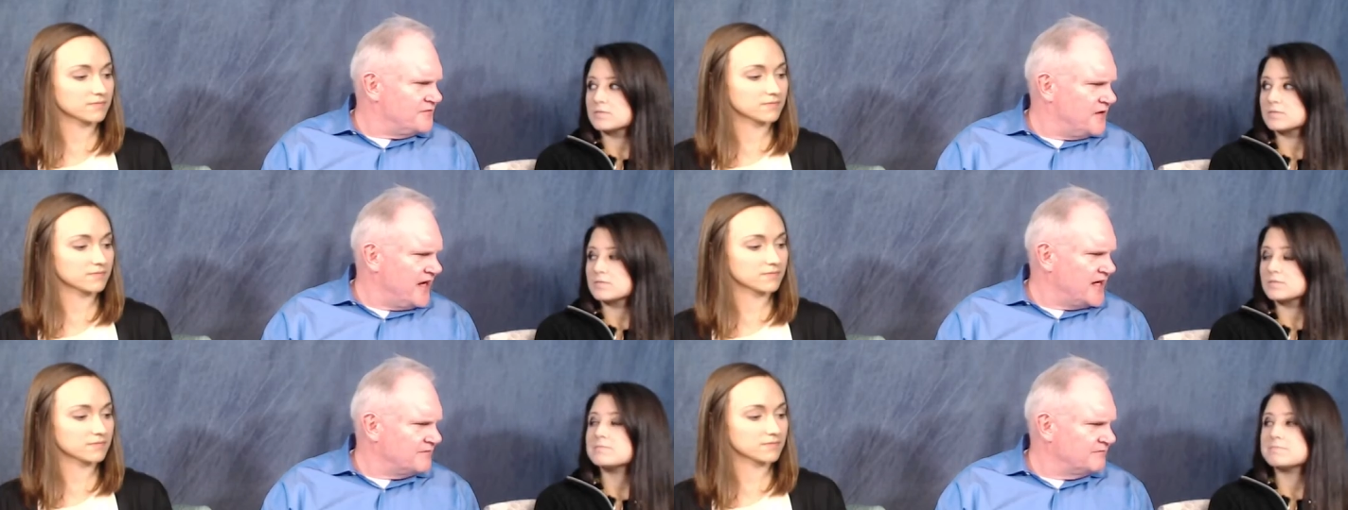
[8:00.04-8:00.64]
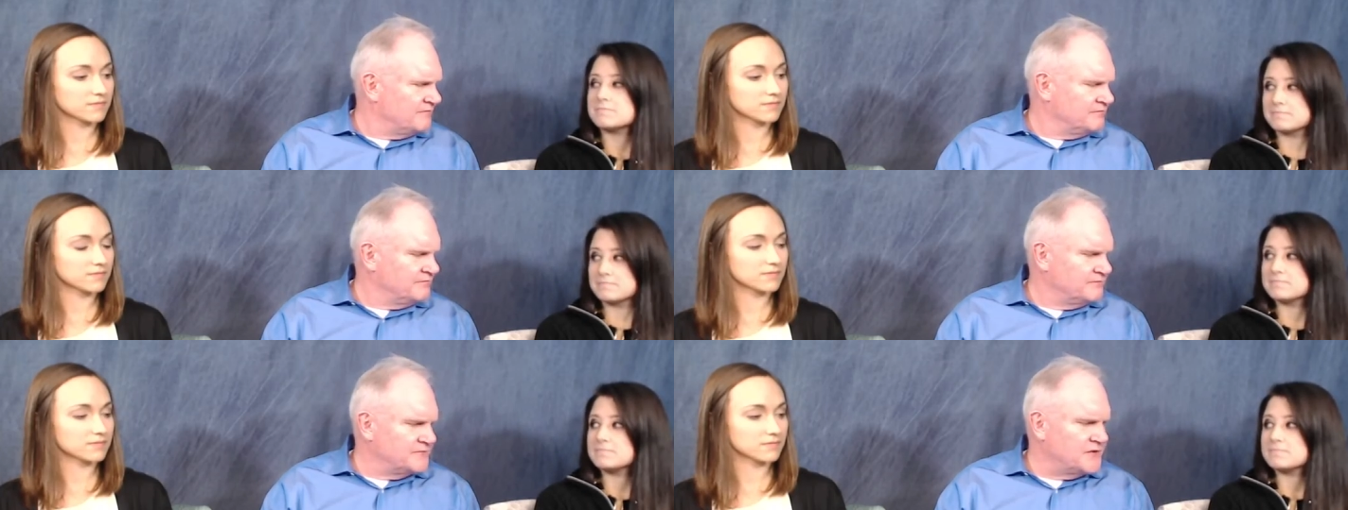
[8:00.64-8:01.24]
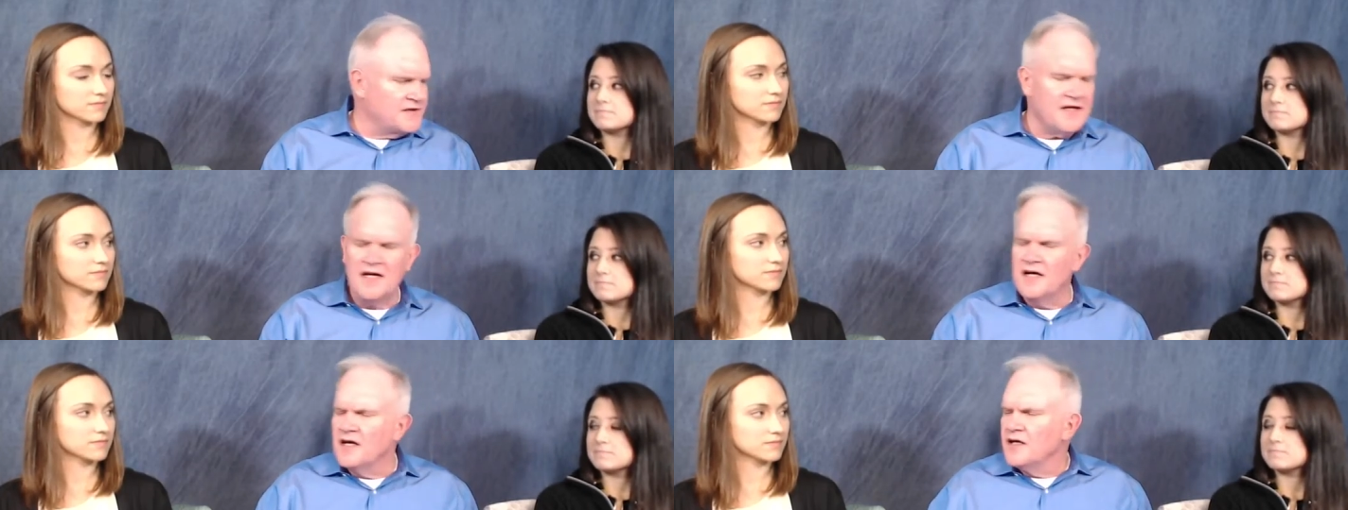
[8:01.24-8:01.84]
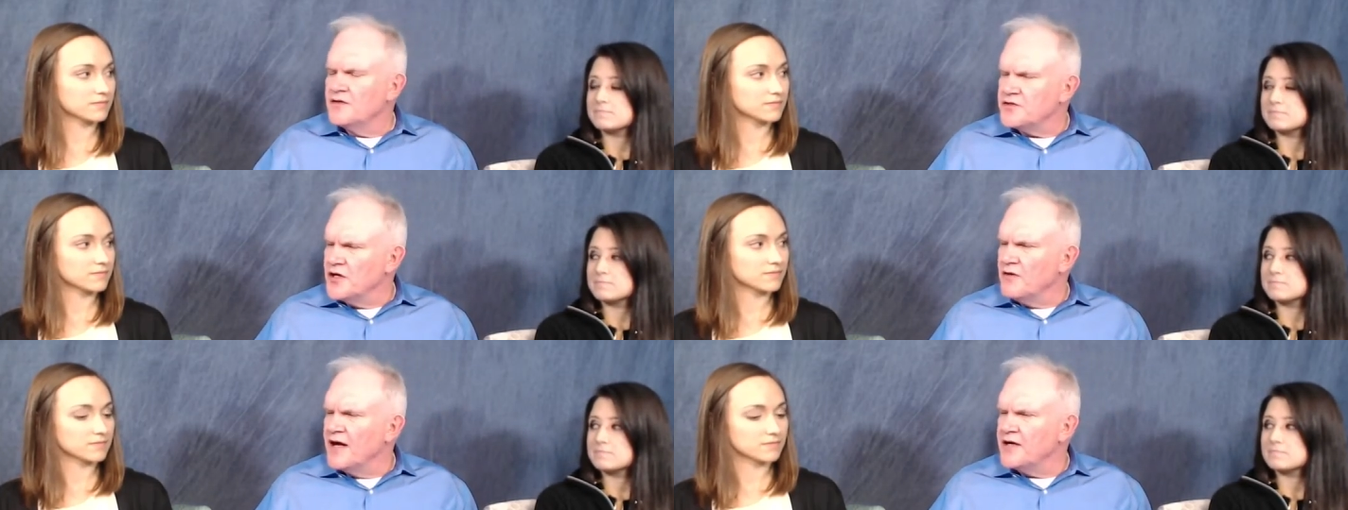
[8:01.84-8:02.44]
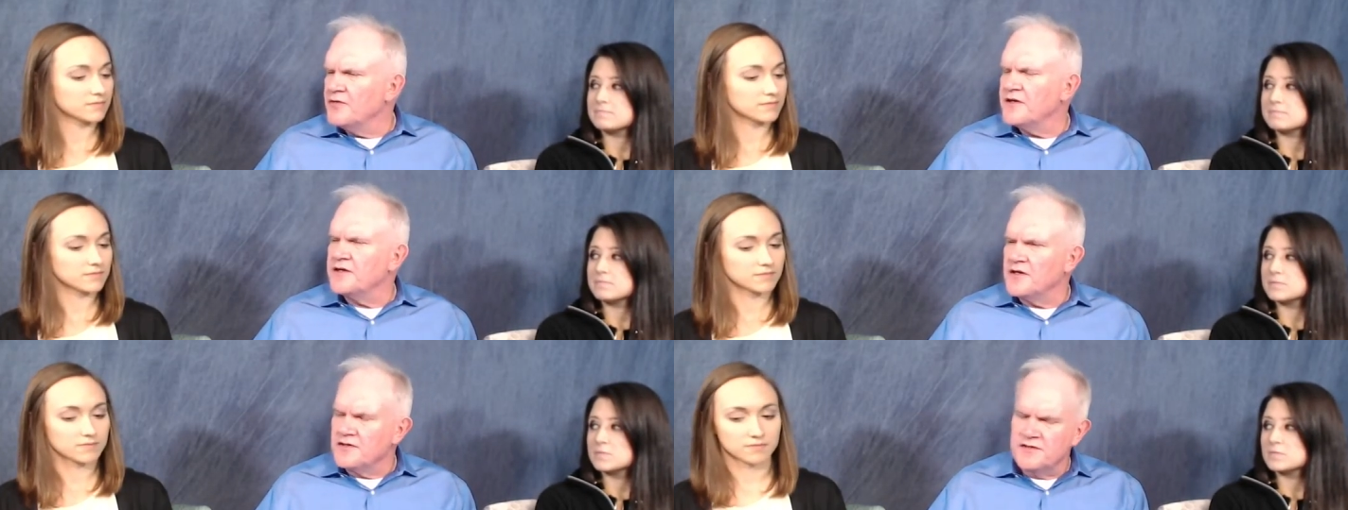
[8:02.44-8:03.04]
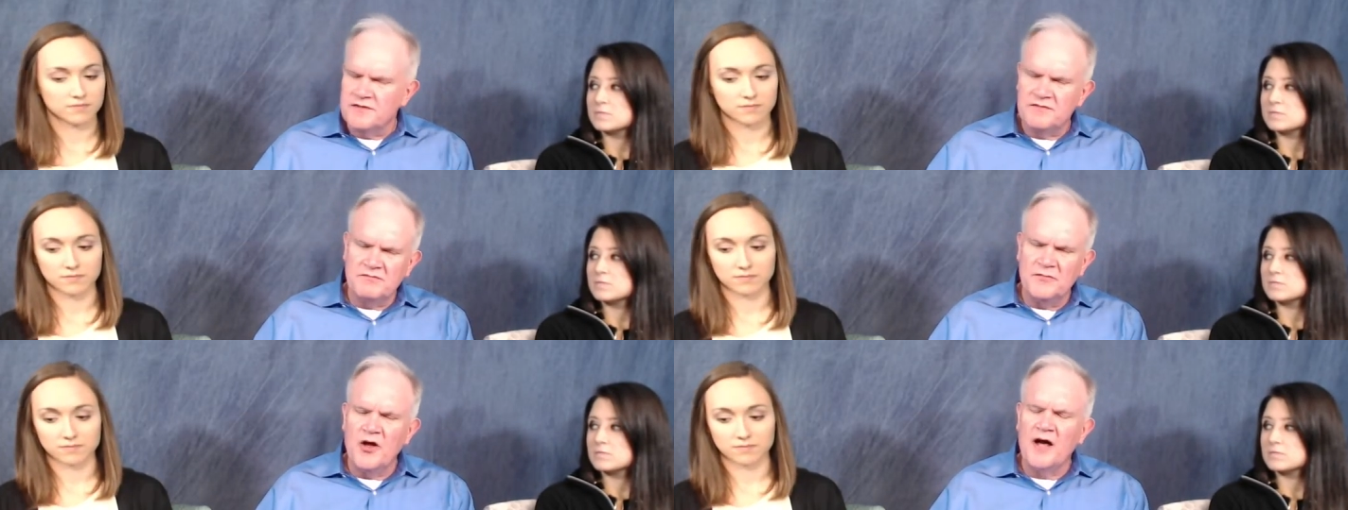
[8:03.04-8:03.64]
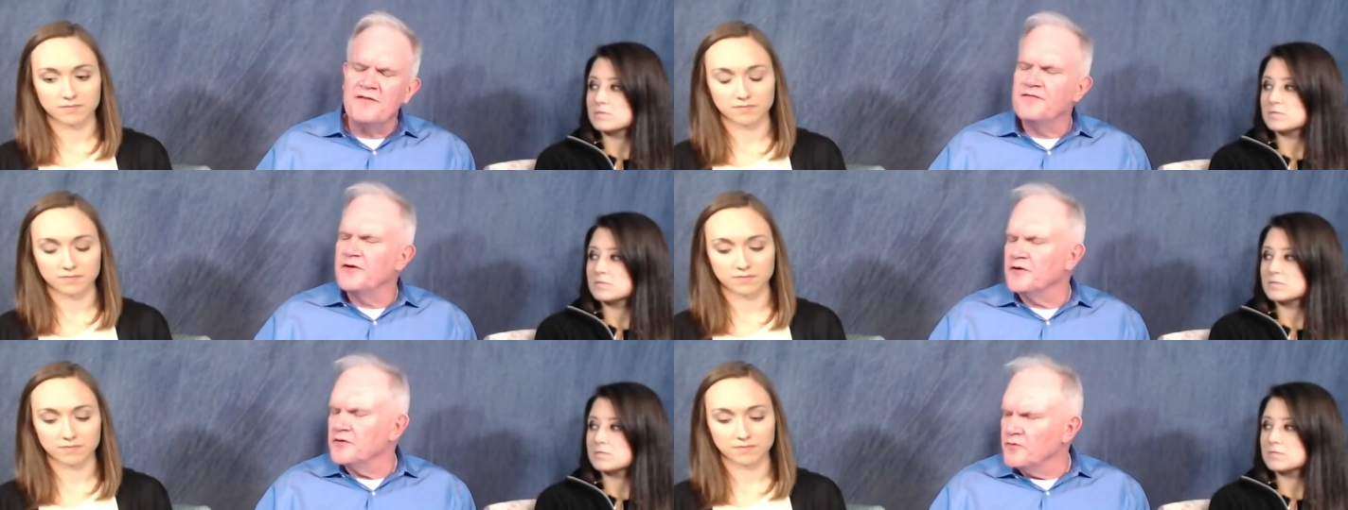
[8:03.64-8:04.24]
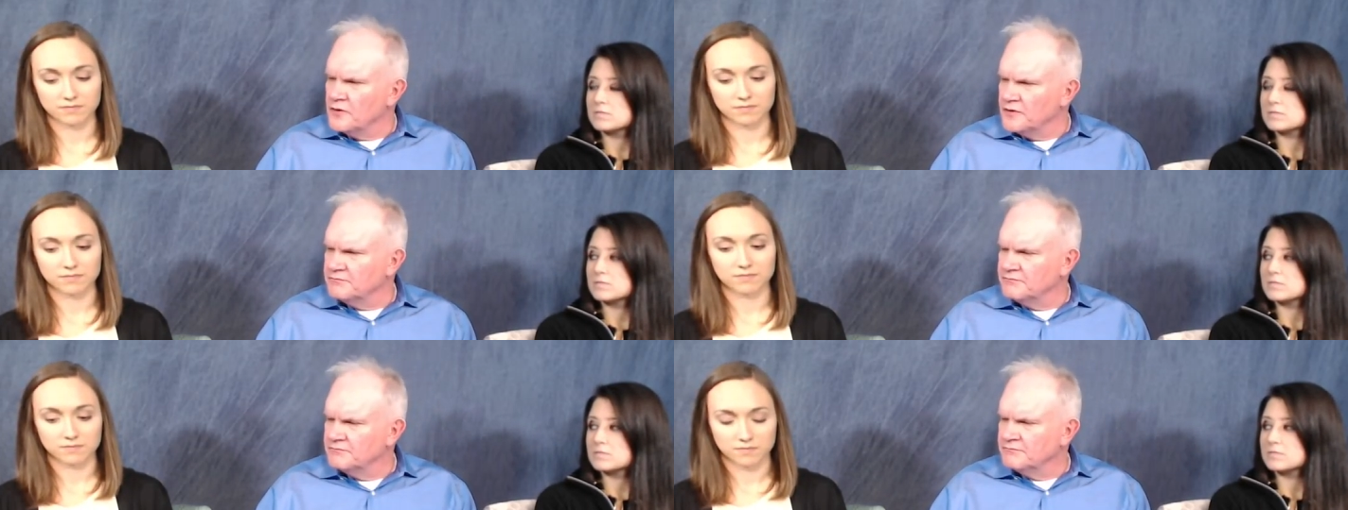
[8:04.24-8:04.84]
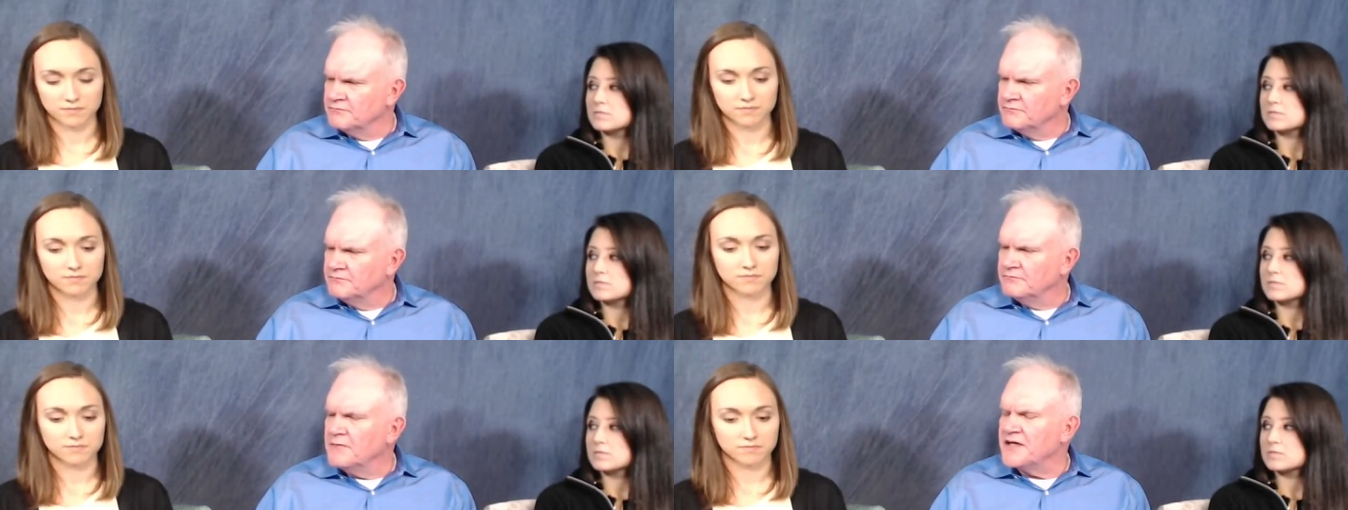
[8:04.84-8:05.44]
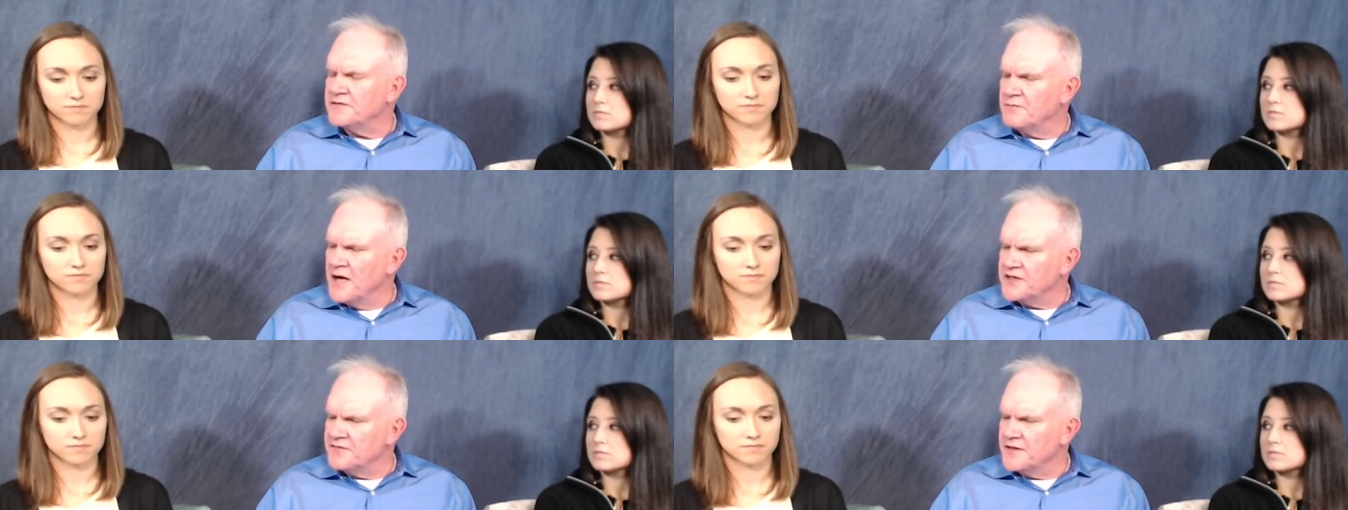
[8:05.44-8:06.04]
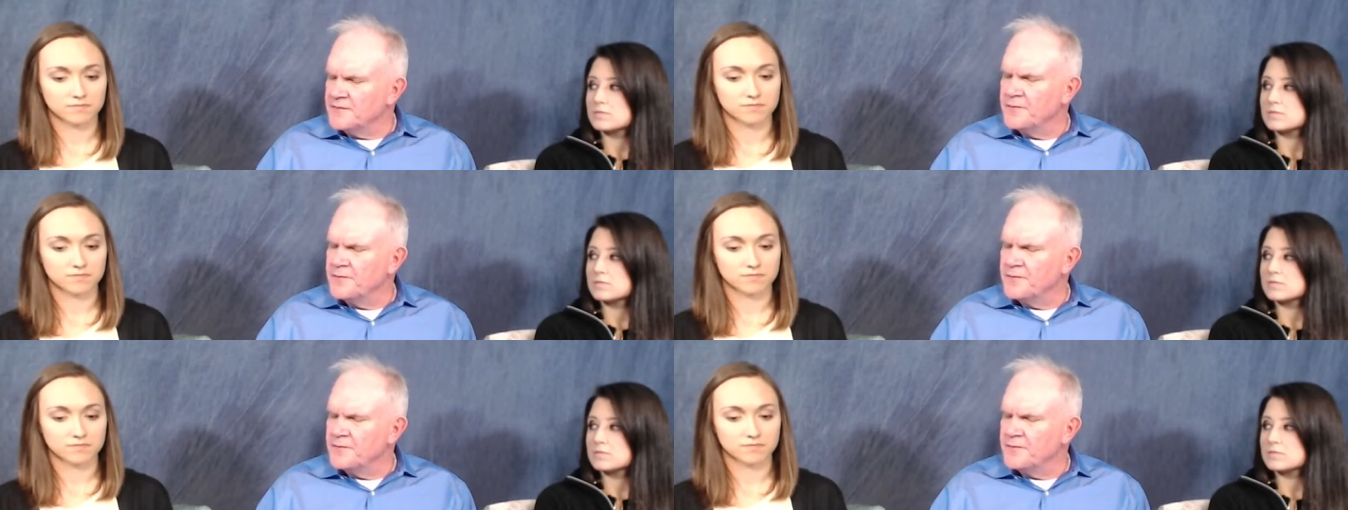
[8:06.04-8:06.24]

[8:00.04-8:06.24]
Speaker 1: way. Okay? So I know that there's a lot of fear in the world. Much, much of it.